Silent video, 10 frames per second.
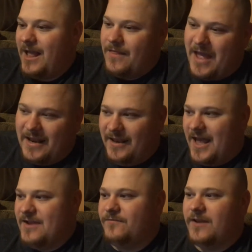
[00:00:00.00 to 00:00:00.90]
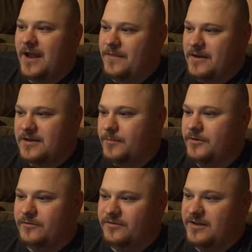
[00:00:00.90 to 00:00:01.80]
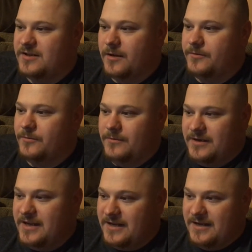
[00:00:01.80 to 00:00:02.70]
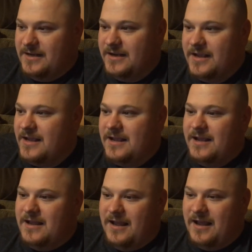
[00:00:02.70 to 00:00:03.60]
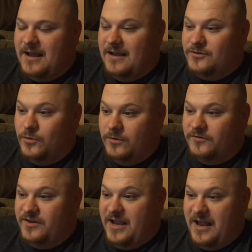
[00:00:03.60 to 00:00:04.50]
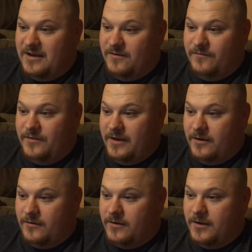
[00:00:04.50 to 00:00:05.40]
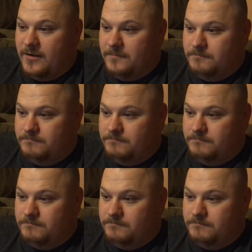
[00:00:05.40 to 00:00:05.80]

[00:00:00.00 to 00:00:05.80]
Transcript: that lifeline that WCW needed towards the end of their